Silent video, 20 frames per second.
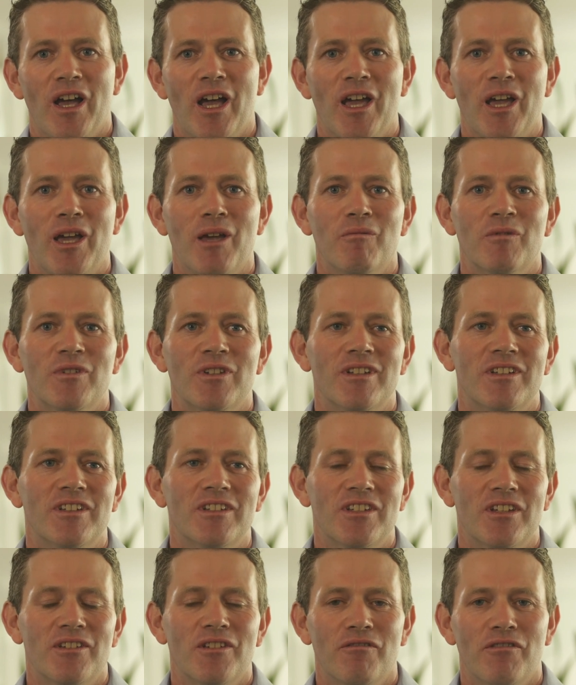
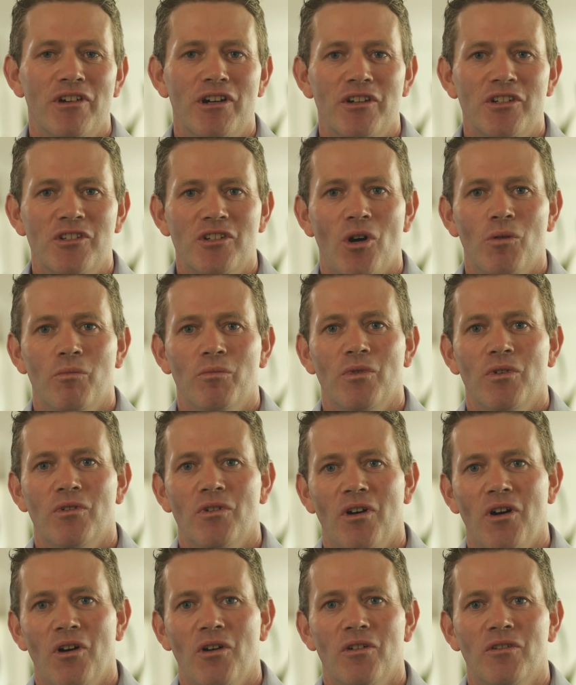to the very top
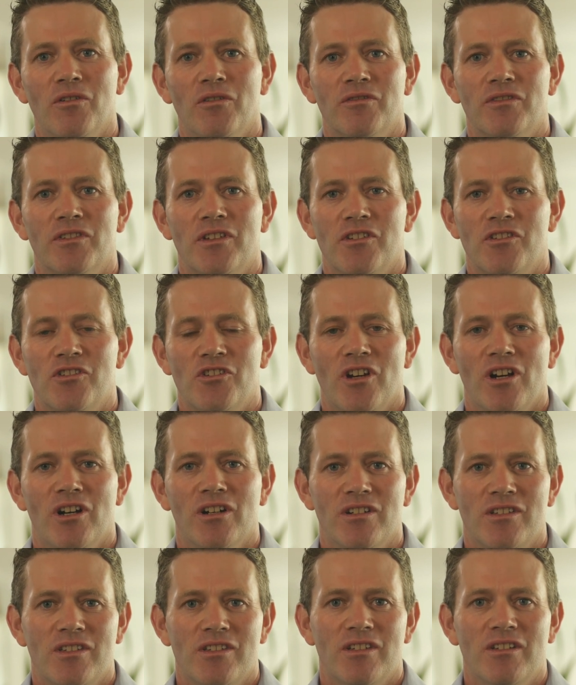of the
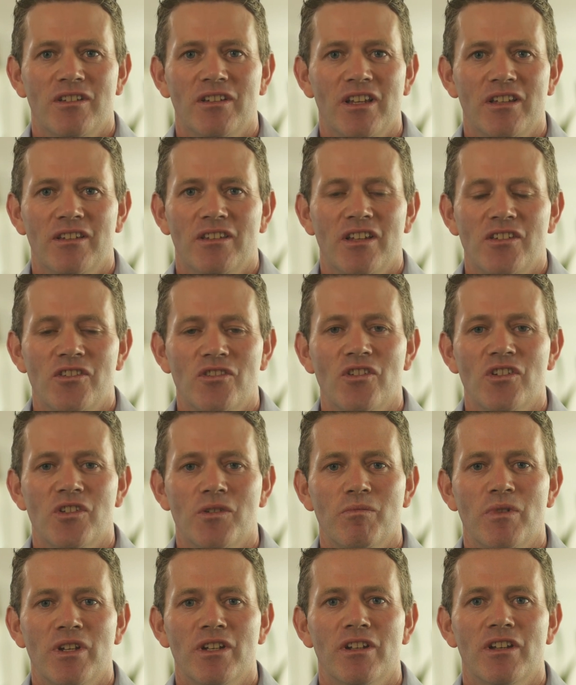charts, that's
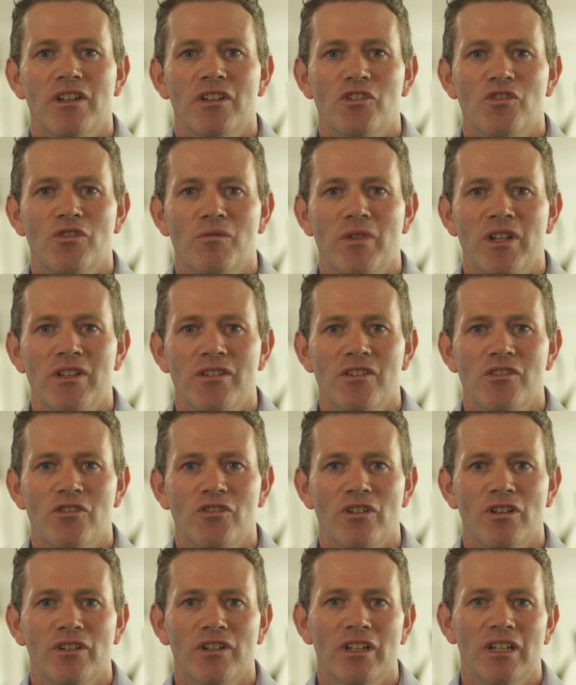just been a tremendous
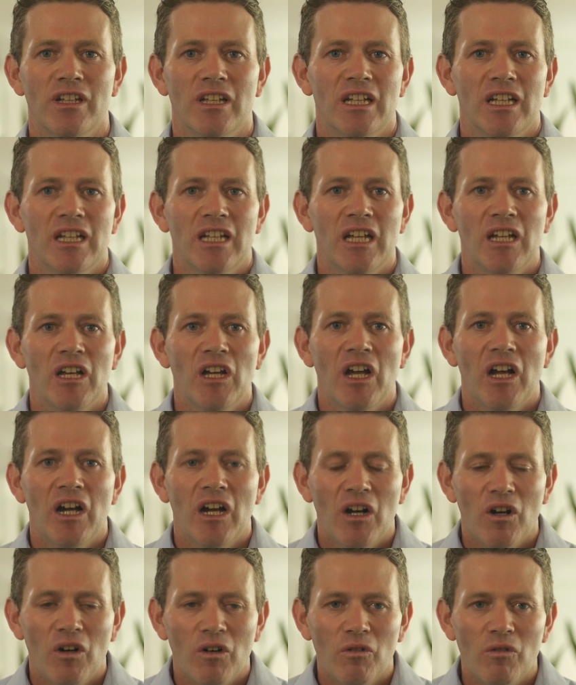journey.
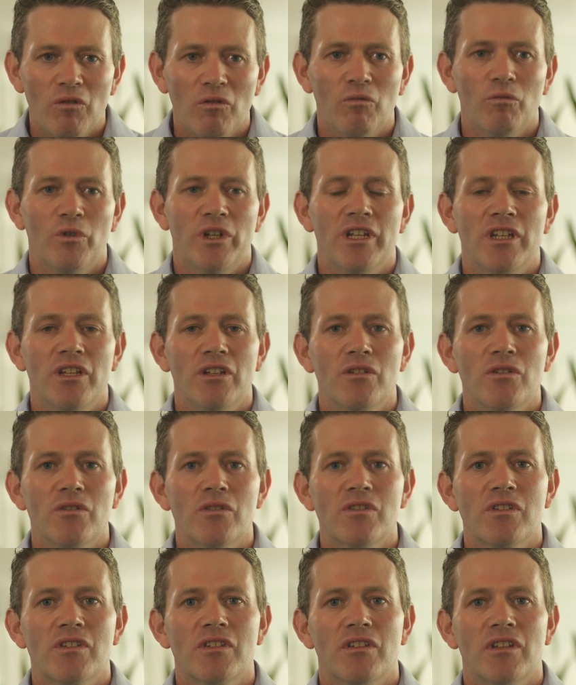We
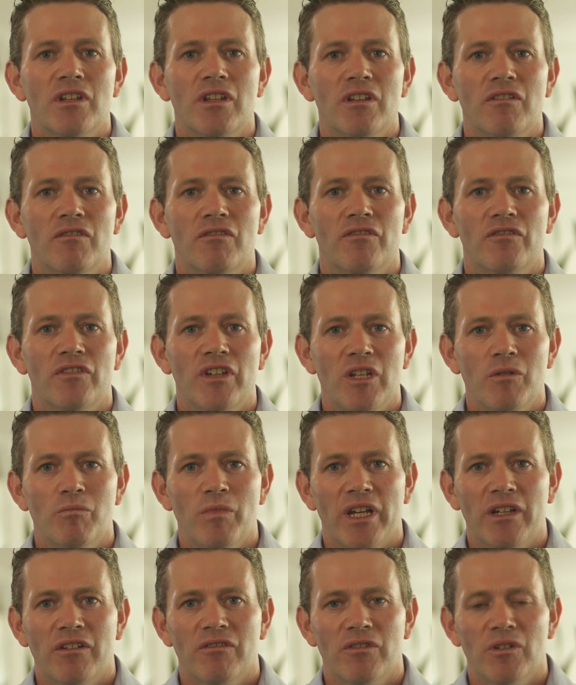use the
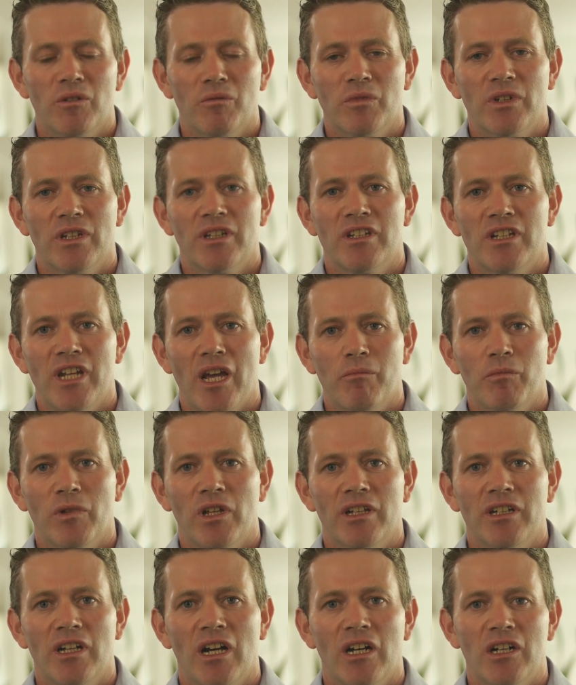feedback from the
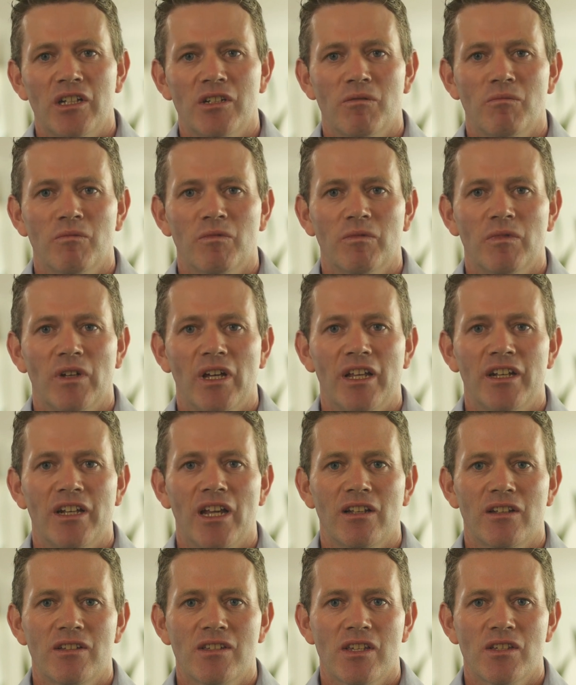NAPLAN item
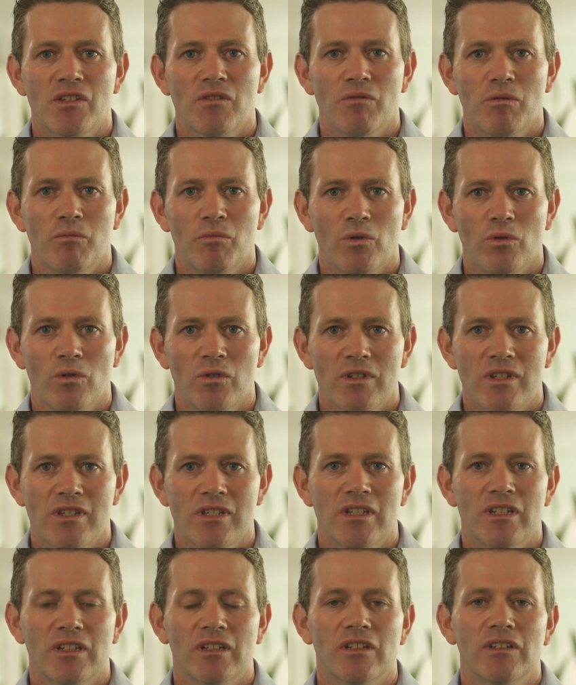analysis
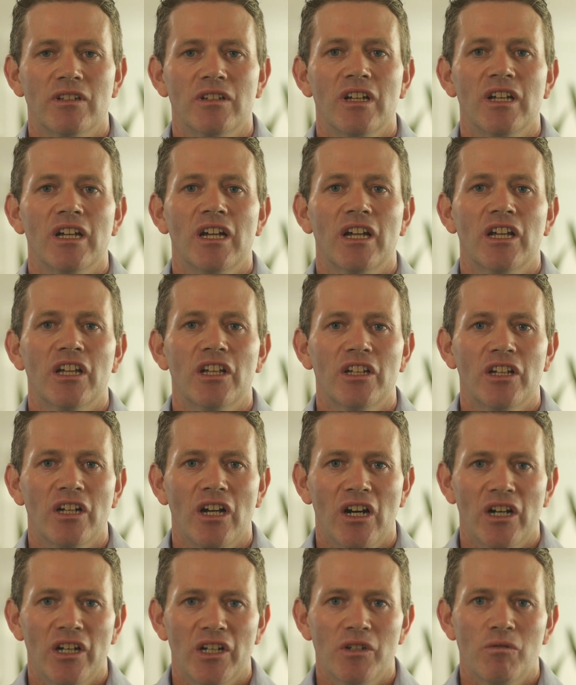reports to
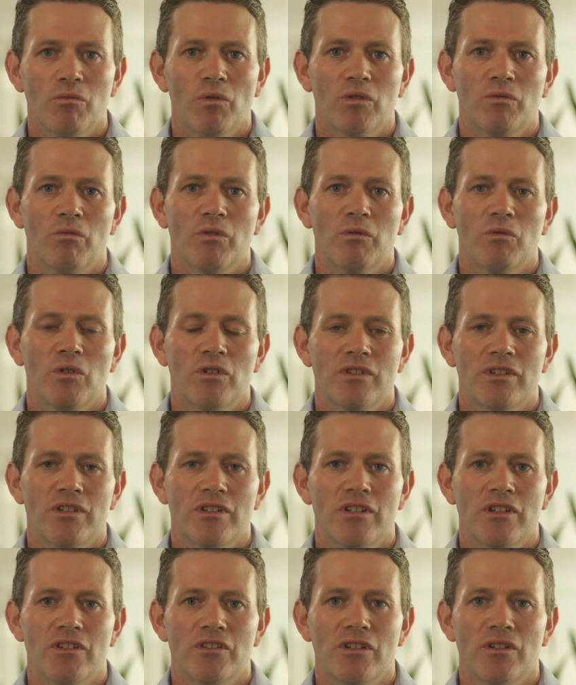guide what we
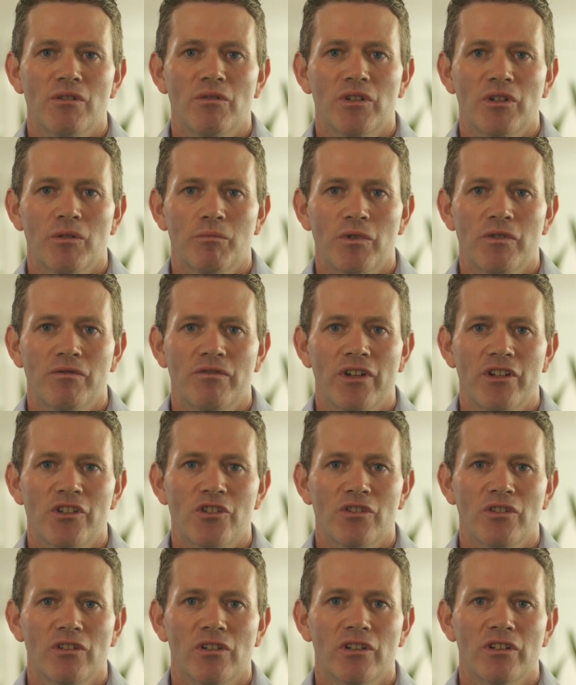wanted to do in our
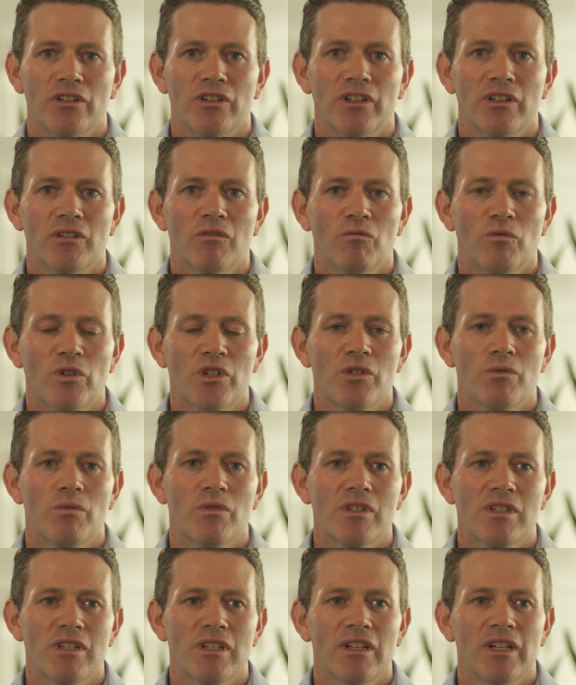professional learning, which
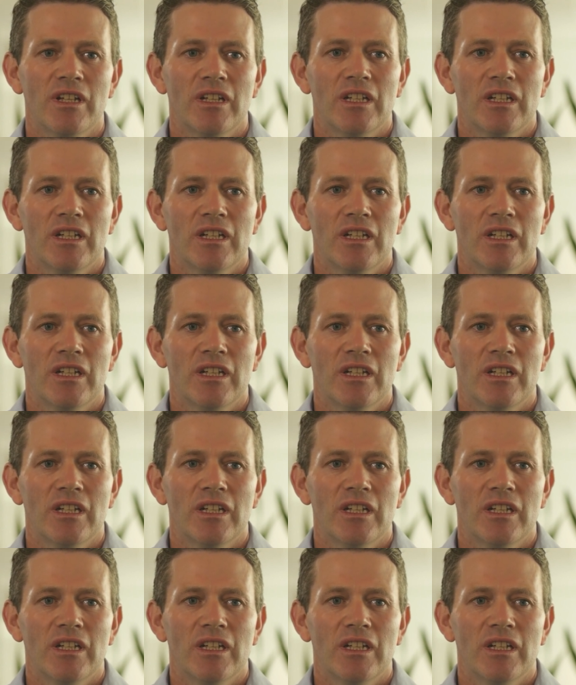was